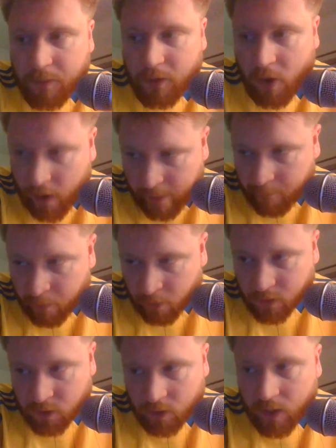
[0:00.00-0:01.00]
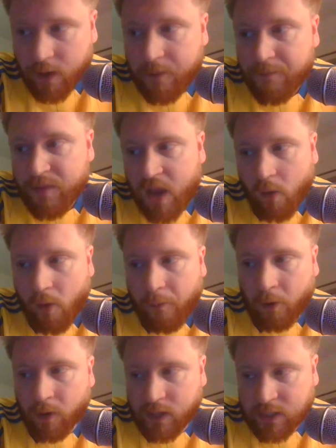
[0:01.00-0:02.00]
but not getting points for it. At
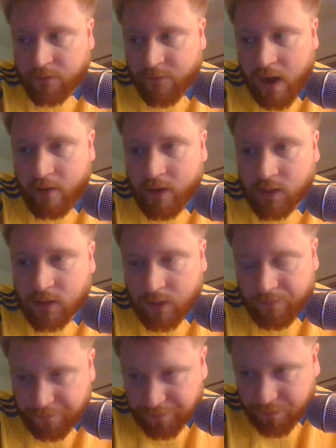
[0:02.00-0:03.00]
what point is it variance?